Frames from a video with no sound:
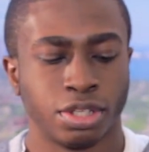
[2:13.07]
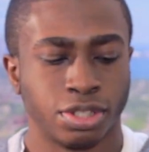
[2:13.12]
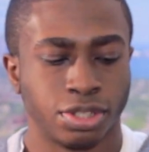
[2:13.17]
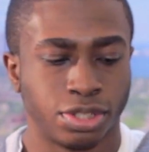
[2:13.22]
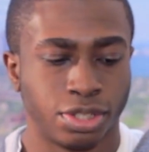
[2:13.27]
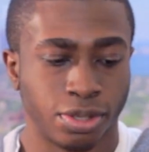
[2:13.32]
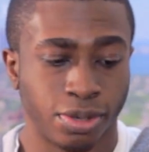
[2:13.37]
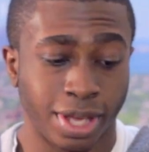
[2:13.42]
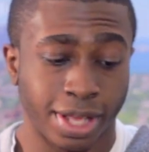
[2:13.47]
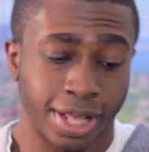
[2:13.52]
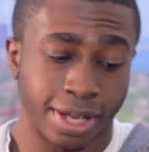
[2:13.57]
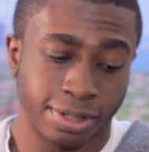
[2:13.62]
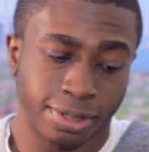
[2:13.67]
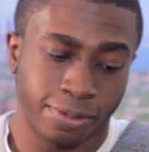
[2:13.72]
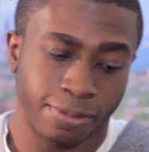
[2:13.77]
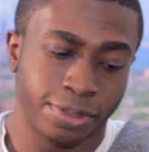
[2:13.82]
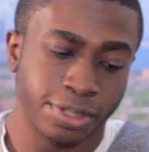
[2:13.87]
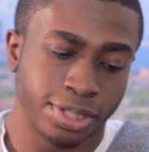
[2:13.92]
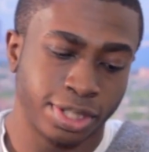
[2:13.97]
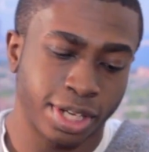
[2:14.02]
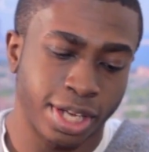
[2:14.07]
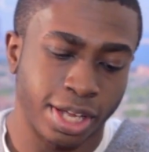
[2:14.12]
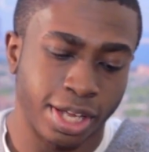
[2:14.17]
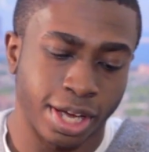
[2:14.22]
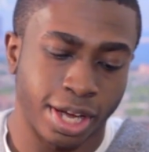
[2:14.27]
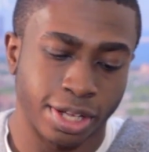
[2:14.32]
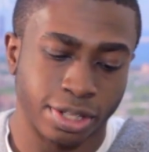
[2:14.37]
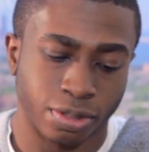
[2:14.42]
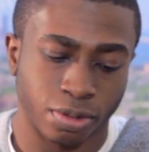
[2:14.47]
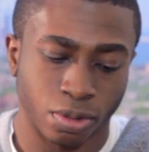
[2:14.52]
So yeah, that's the first thing I
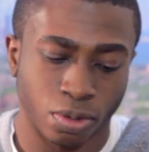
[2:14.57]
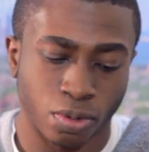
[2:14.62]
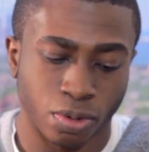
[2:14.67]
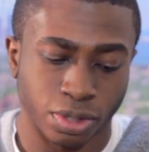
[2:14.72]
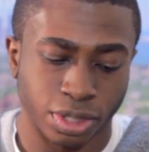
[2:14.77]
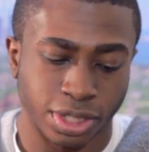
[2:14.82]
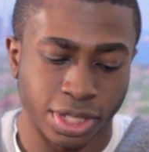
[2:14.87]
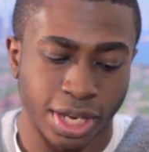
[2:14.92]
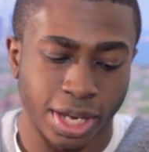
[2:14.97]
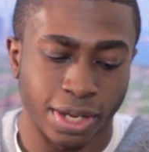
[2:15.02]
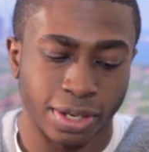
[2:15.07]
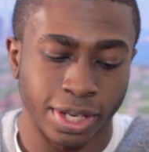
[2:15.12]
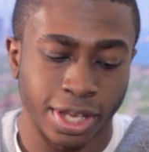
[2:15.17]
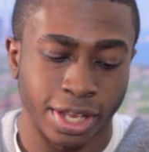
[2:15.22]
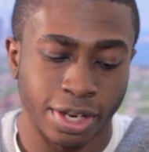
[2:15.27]
got to record sound,